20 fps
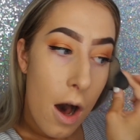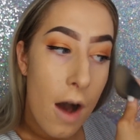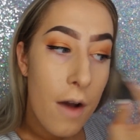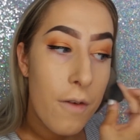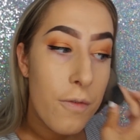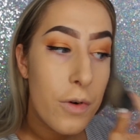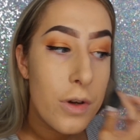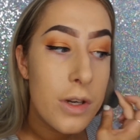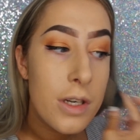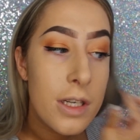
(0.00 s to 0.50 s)
I
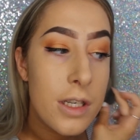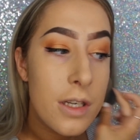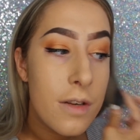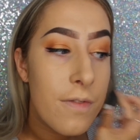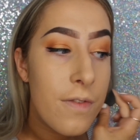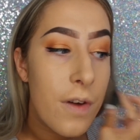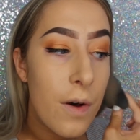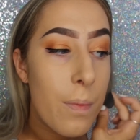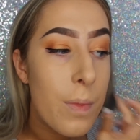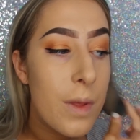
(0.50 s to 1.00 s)
wanted to
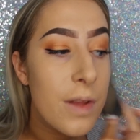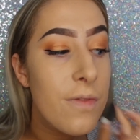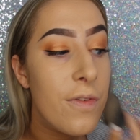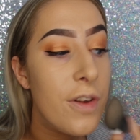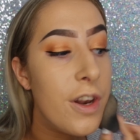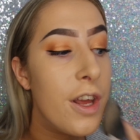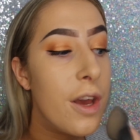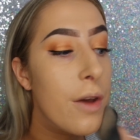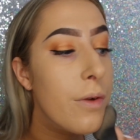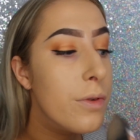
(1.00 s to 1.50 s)
film this
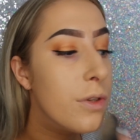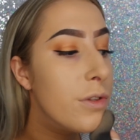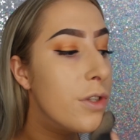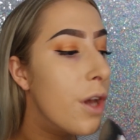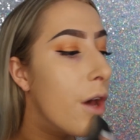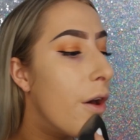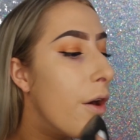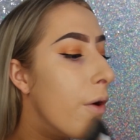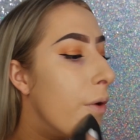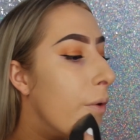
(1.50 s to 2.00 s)
video
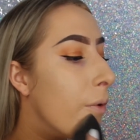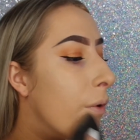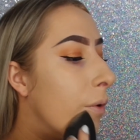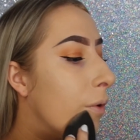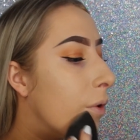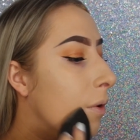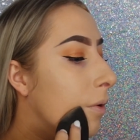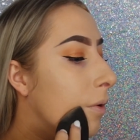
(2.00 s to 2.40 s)
so